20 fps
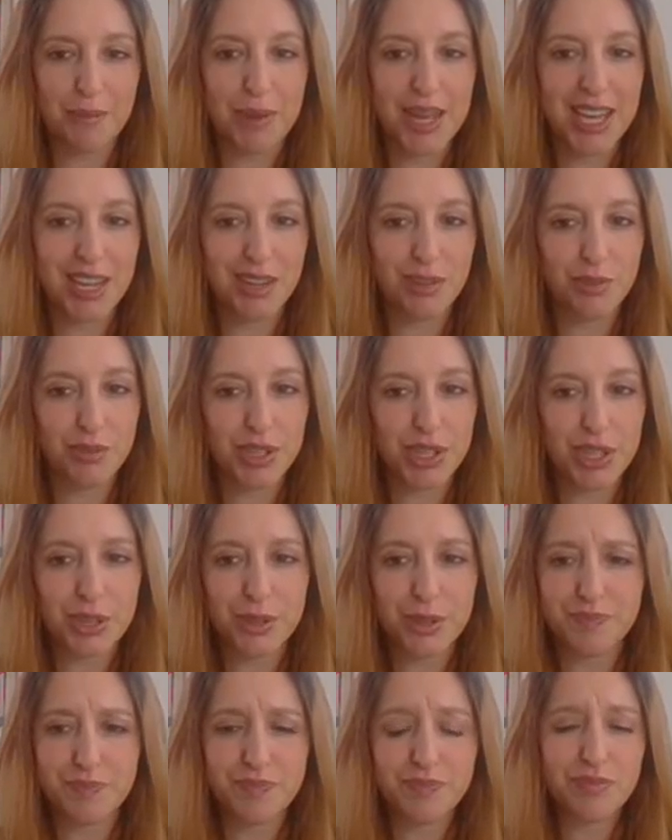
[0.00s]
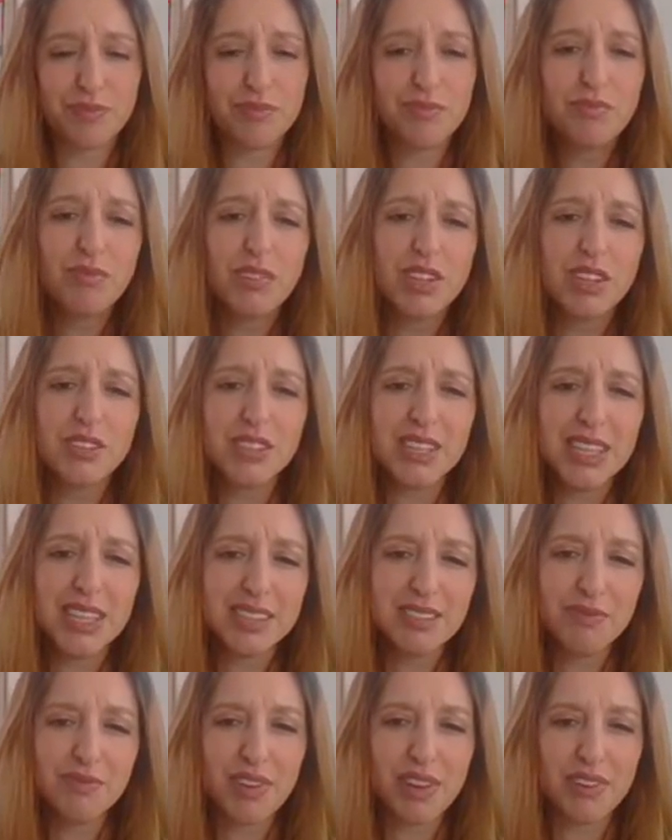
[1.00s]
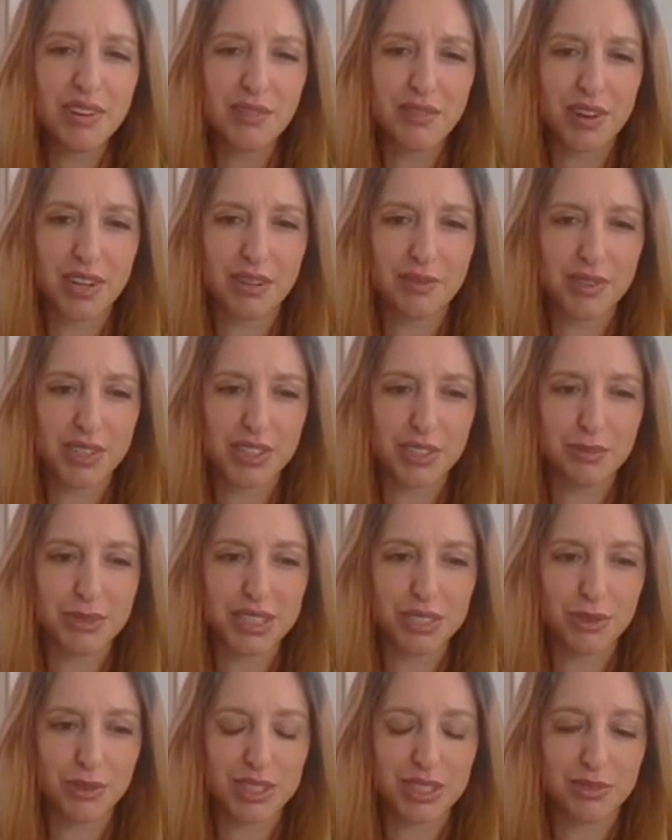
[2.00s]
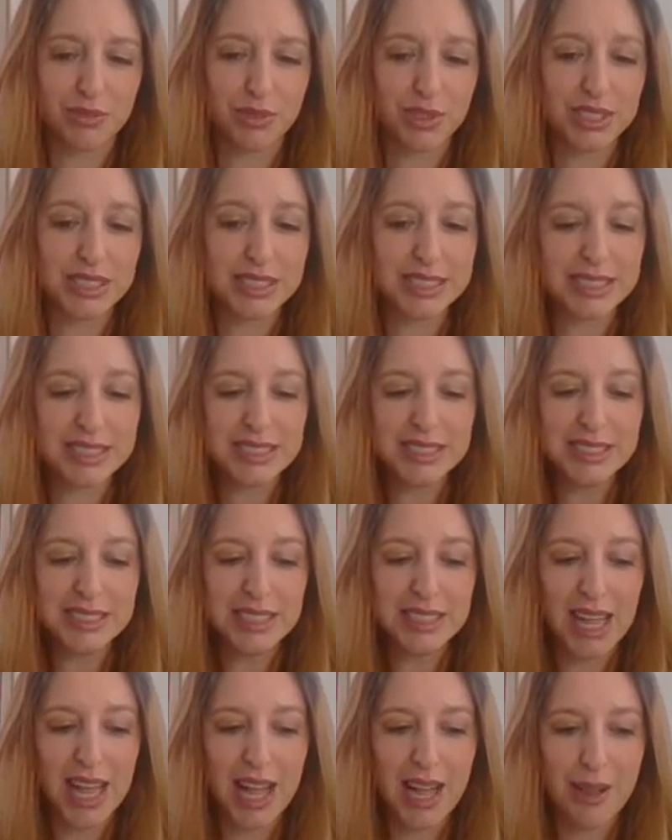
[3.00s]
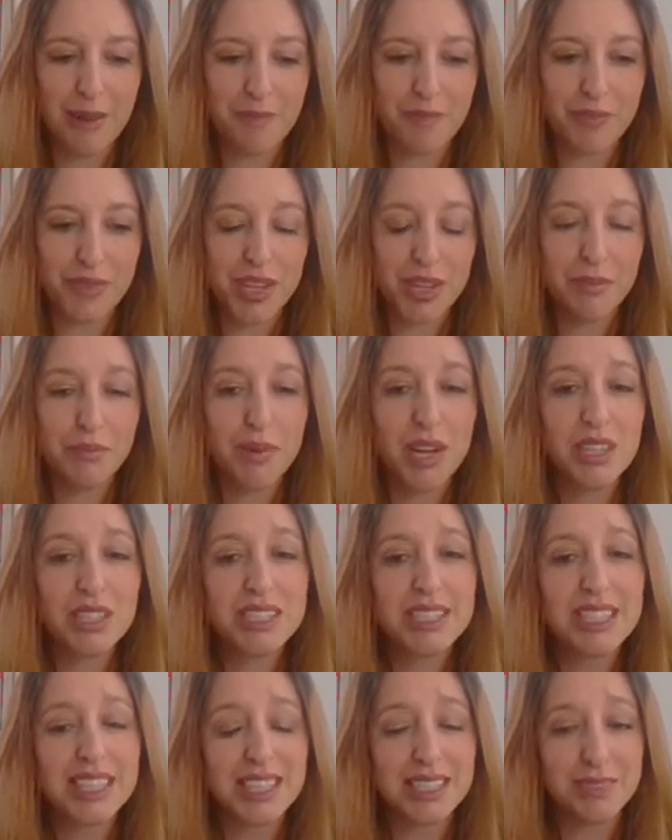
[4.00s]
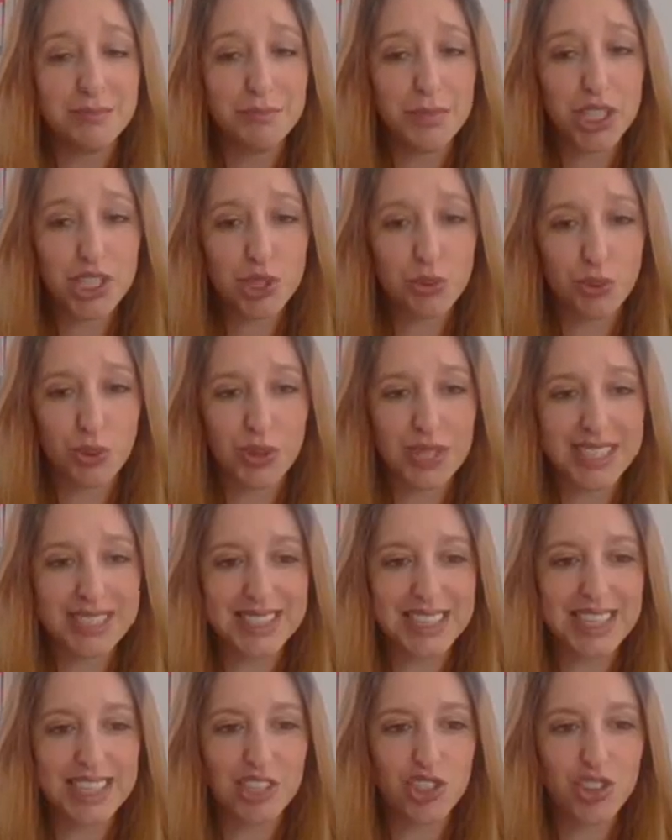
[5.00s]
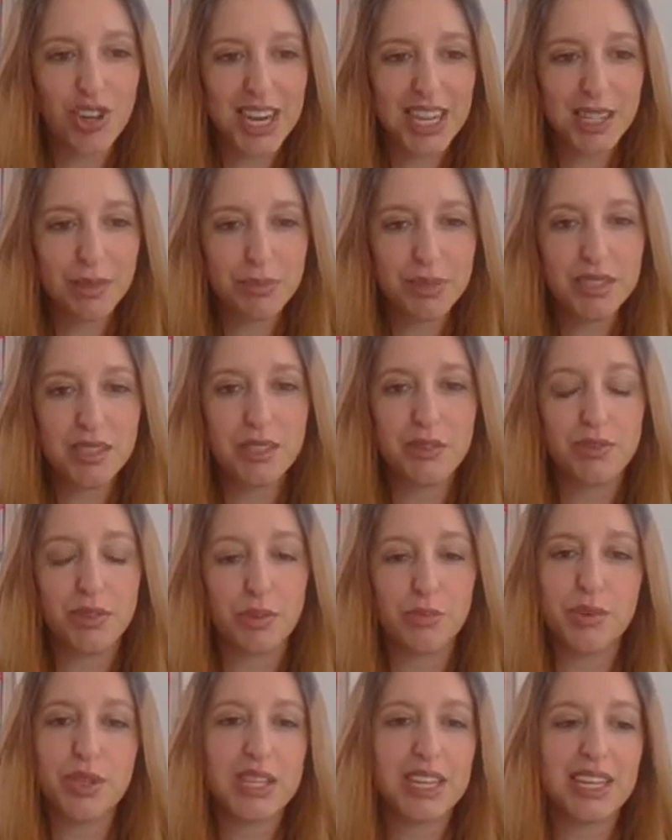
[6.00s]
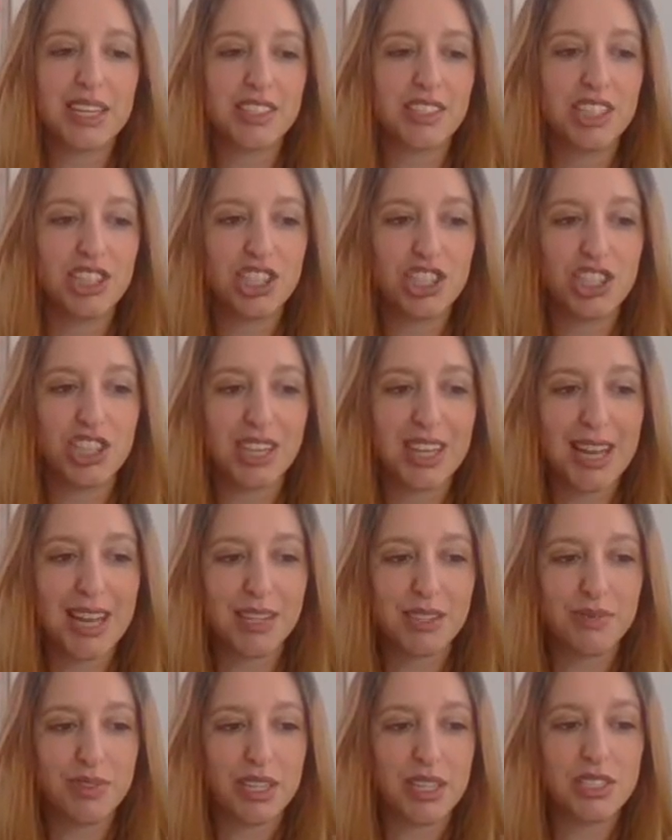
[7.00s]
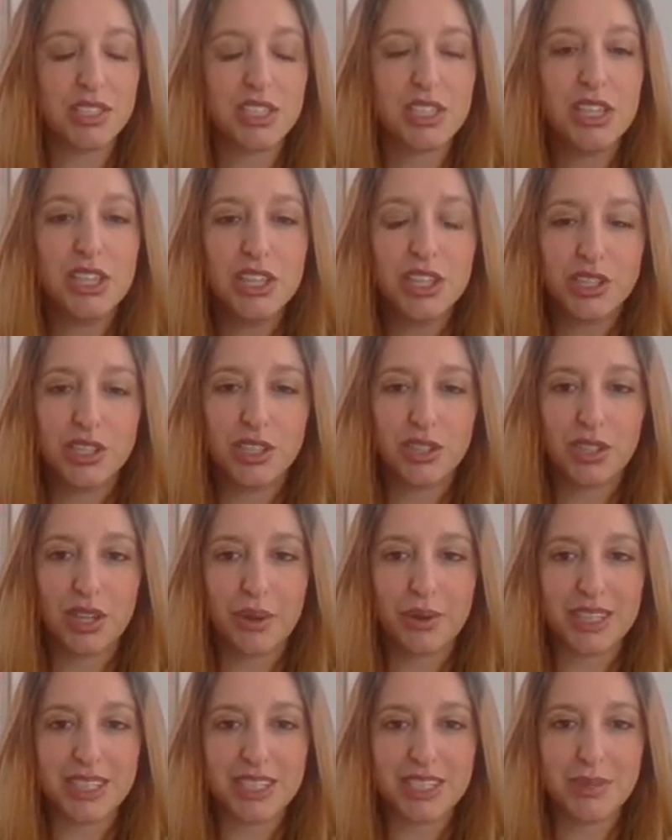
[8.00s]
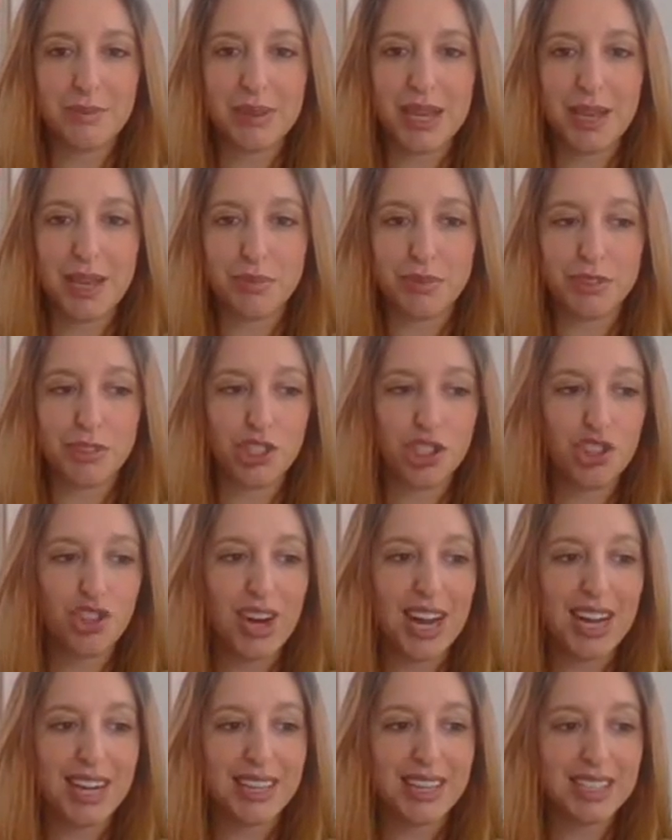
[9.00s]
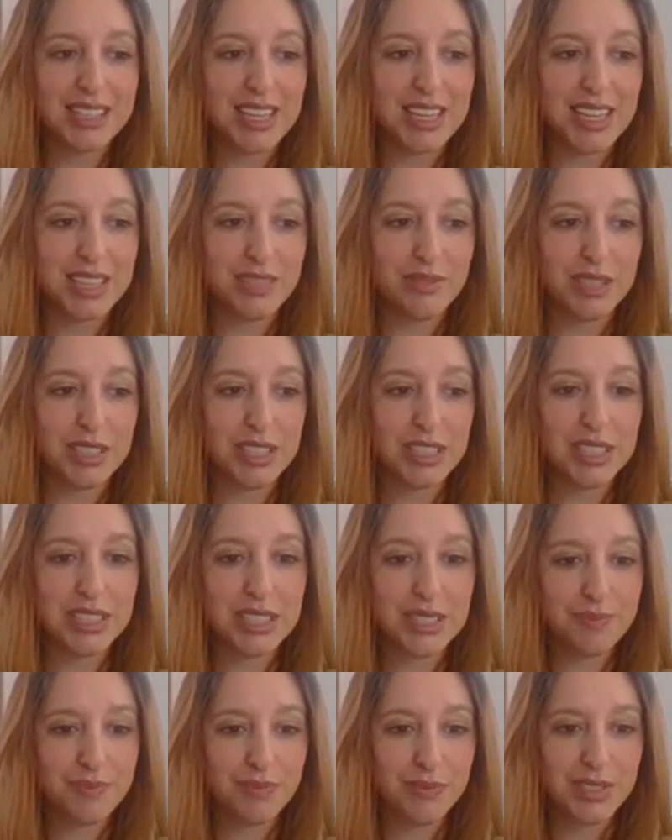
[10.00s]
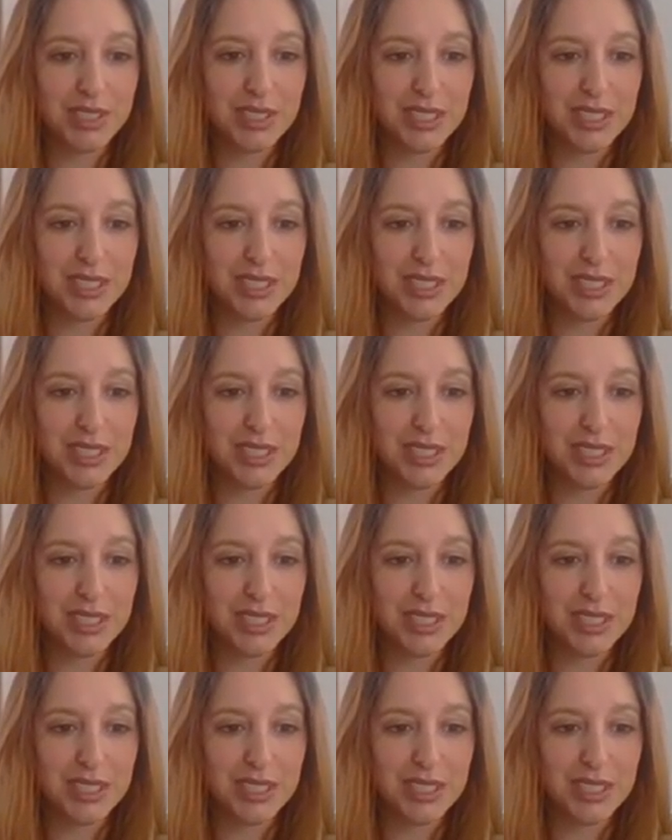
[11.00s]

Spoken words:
campaign for you. So that's a very, very fundamental difference. Marketing is much more easily trackable. If you're booking a digital advert, you're going to be able to track that advert.